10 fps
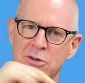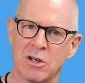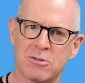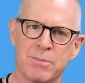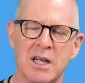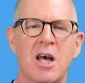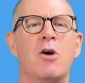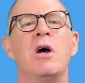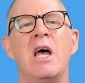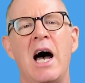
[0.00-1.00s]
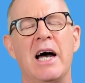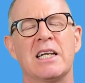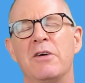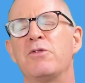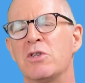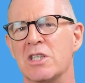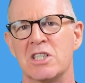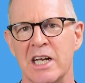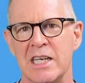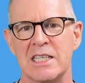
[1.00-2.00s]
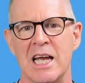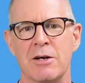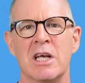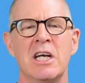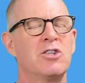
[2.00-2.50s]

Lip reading: notes below. I'd love you to check it out.